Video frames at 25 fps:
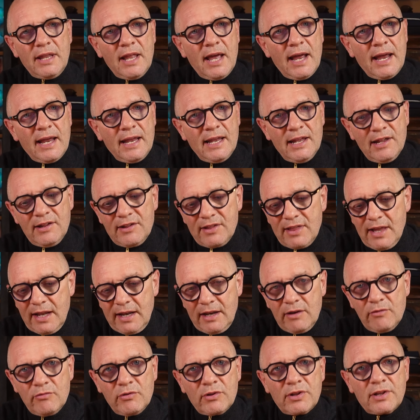that is that
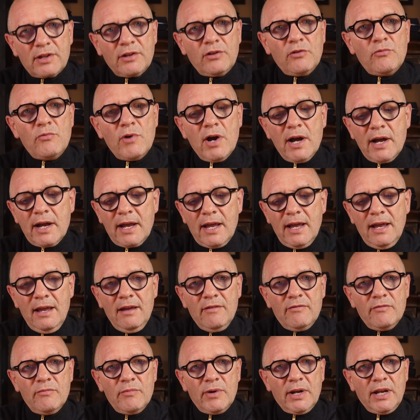it will still work
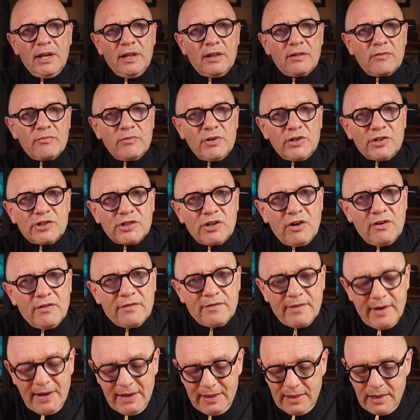even when it's switched
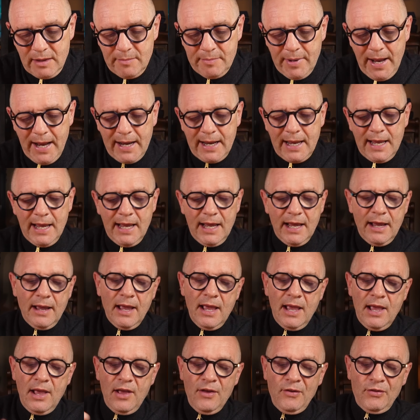off at the back here.
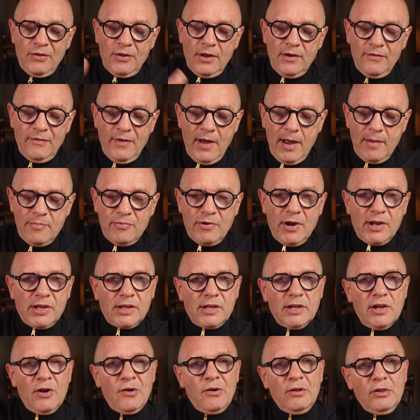So if I press
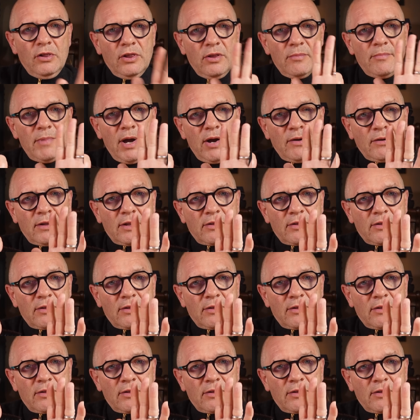and hold the mode